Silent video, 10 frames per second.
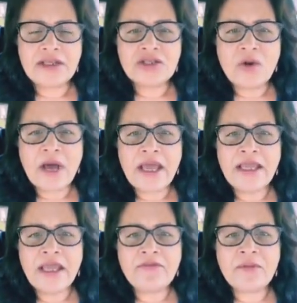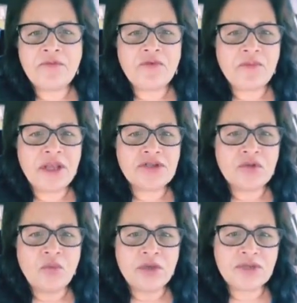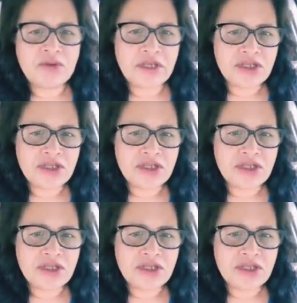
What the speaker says: So I gave them information where to get